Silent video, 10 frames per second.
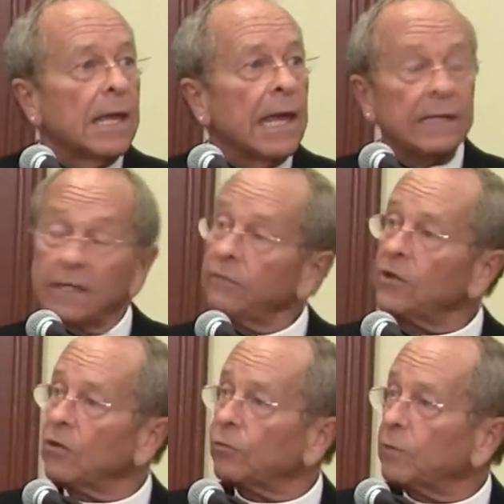And in the
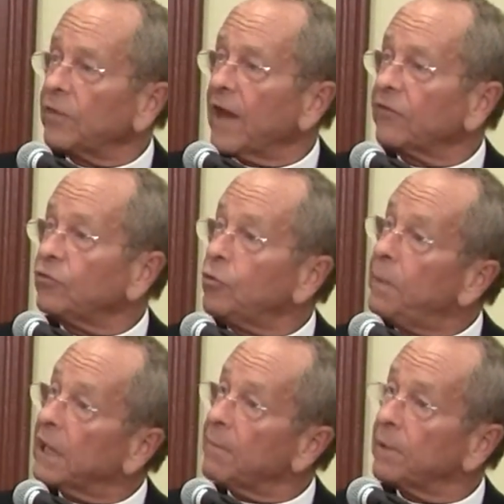year three thousand, you
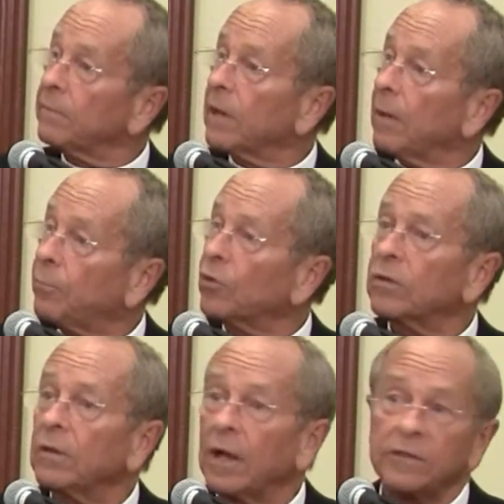pick up a, a
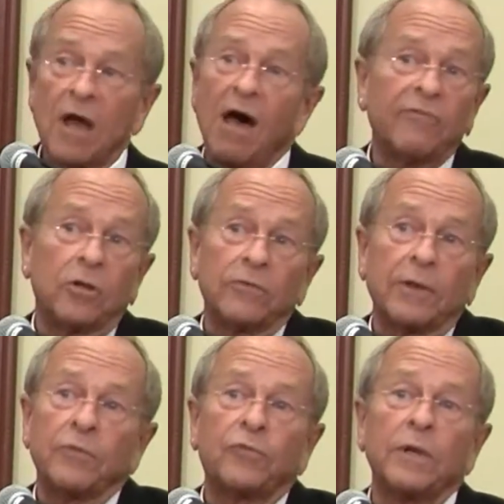book, a novel
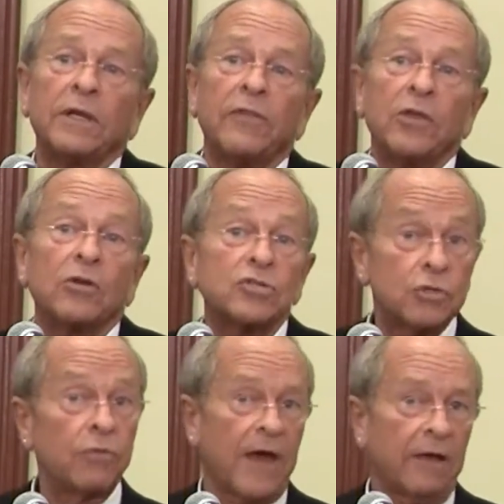that was written in the year
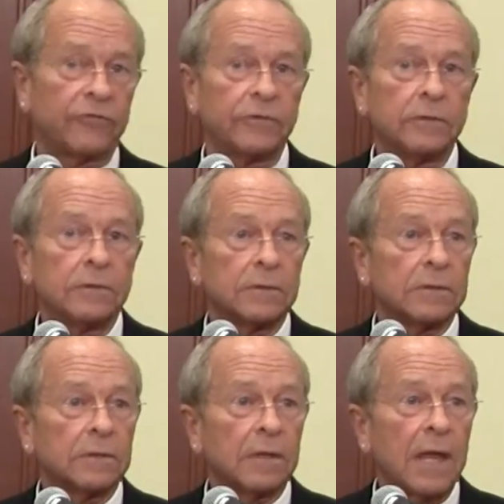two thousand,
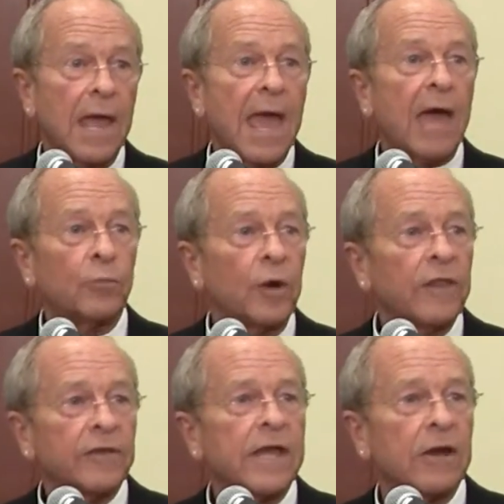and one
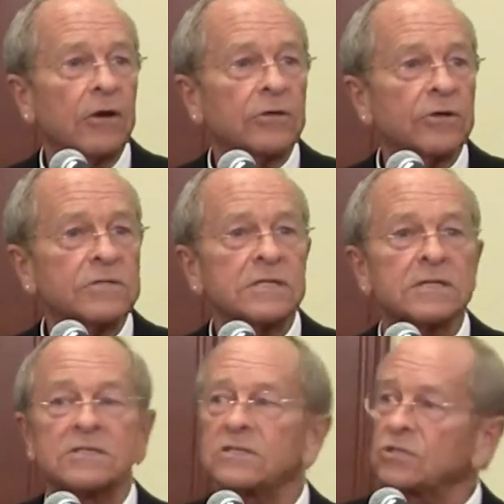of the characters
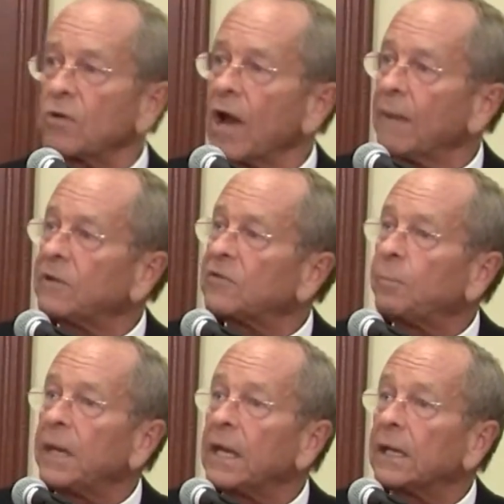is described as
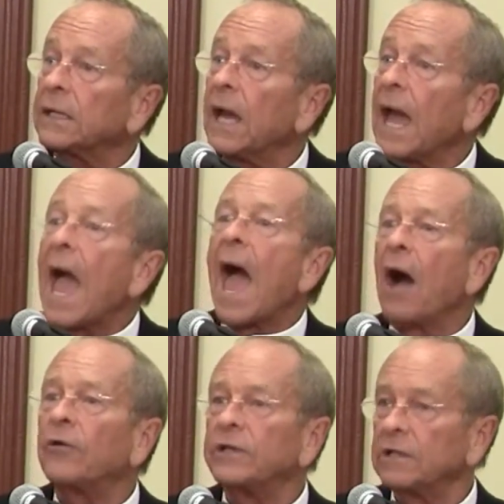being
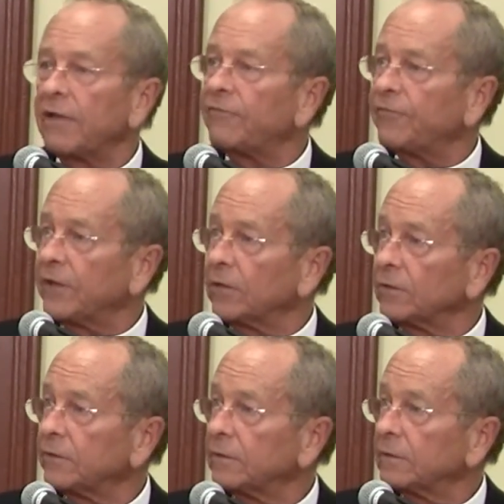out in left field.